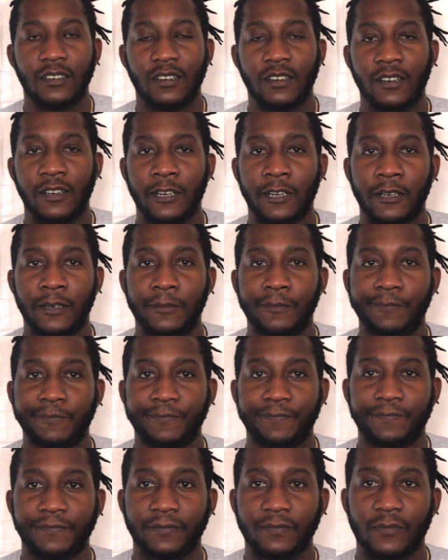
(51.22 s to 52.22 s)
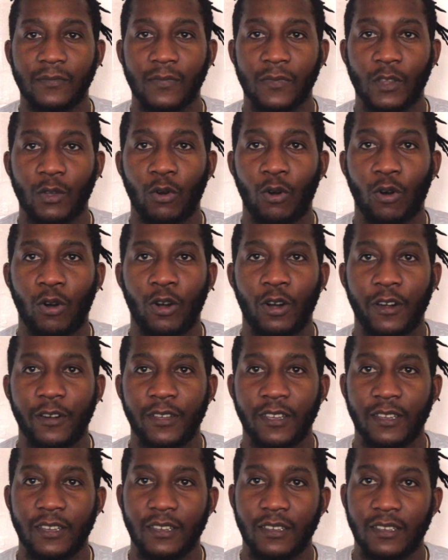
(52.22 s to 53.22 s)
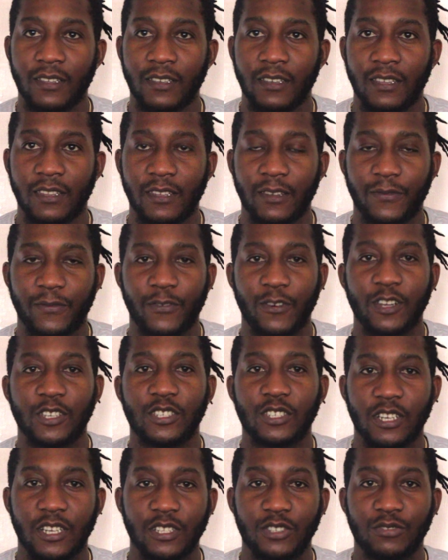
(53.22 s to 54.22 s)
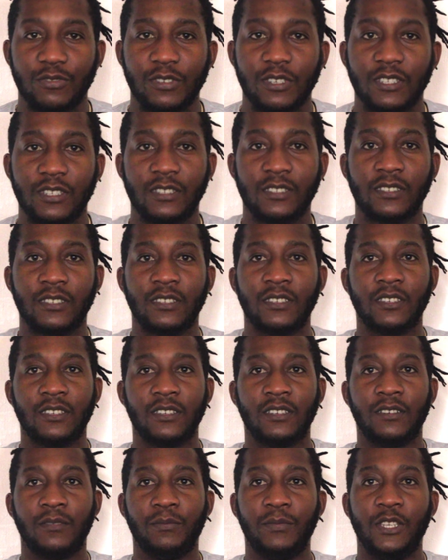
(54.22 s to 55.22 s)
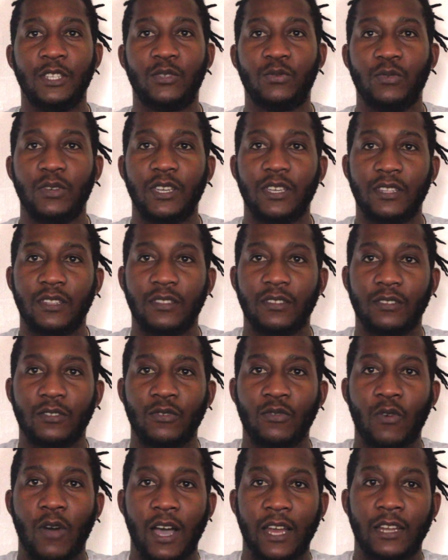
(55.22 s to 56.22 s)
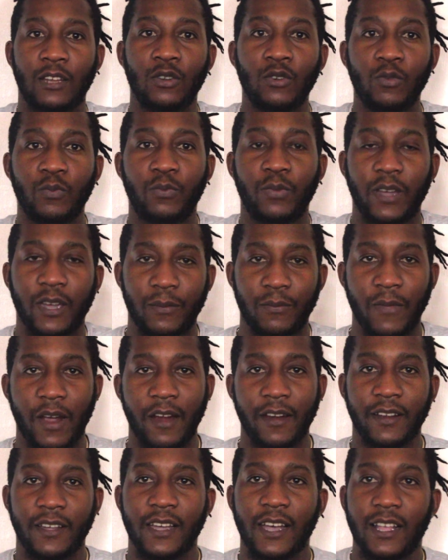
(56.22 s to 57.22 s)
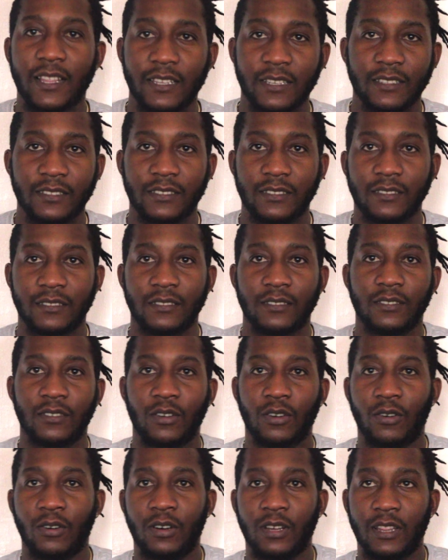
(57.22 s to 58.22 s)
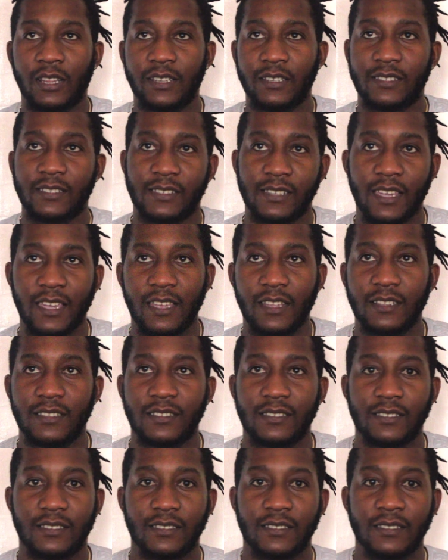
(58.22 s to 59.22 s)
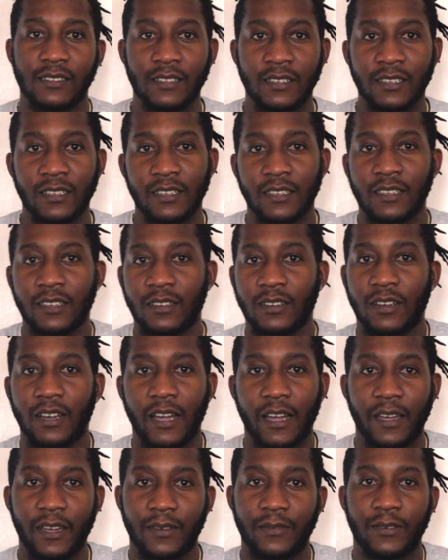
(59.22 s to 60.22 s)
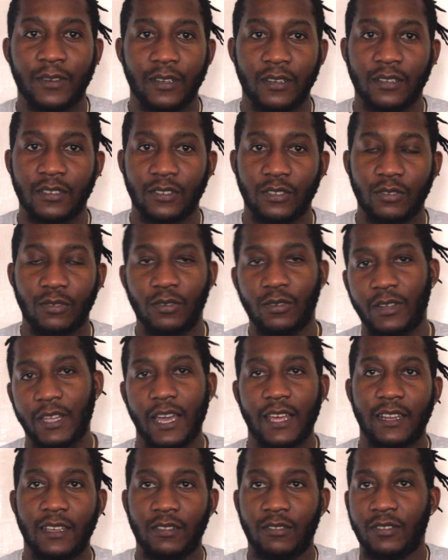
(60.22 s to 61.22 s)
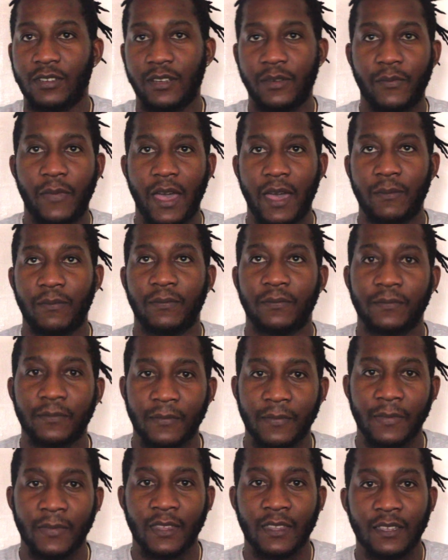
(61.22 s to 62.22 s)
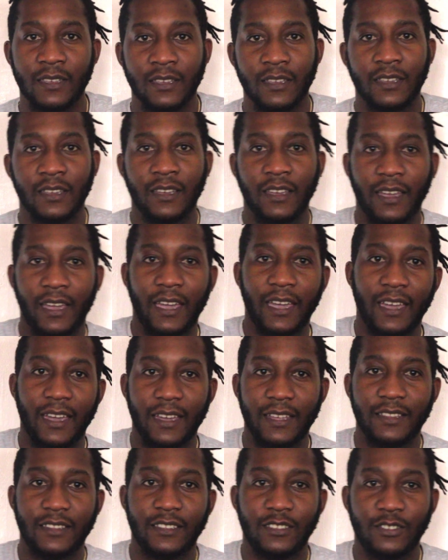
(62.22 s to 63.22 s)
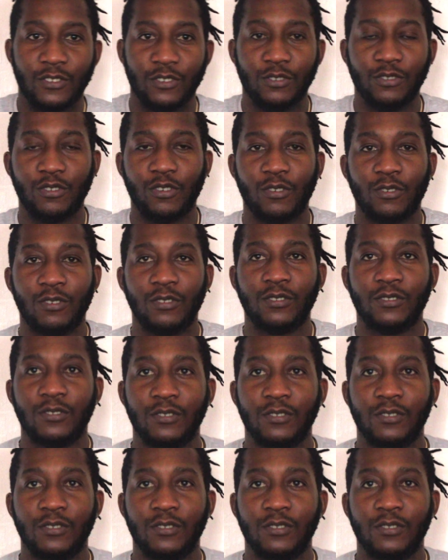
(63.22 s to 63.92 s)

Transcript: um, or in the French countries between Guadeloupe and Marie-Galante, or Les Saintes, however you look at it on the map. And, you know,